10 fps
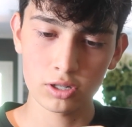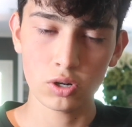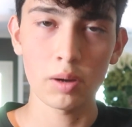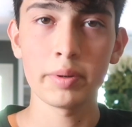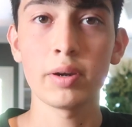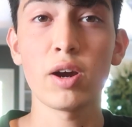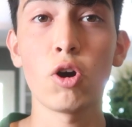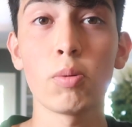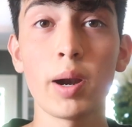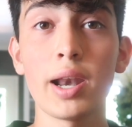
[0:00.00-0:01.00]
So I'm here at
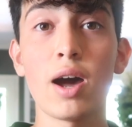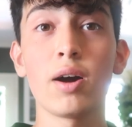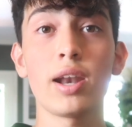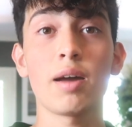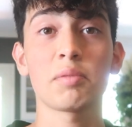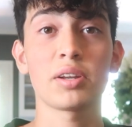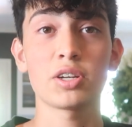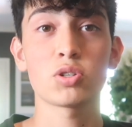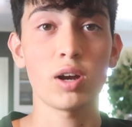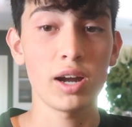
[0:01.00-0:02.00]
home right now and I'm
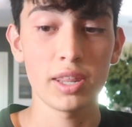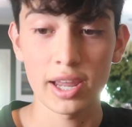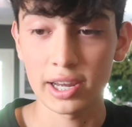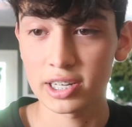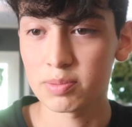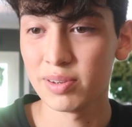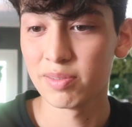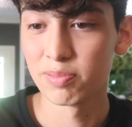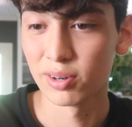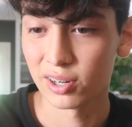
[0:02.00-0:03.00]
gonna try the Angus
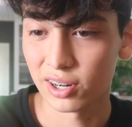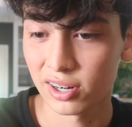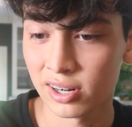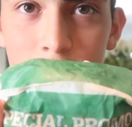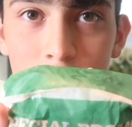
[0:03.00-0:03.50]
beef burger.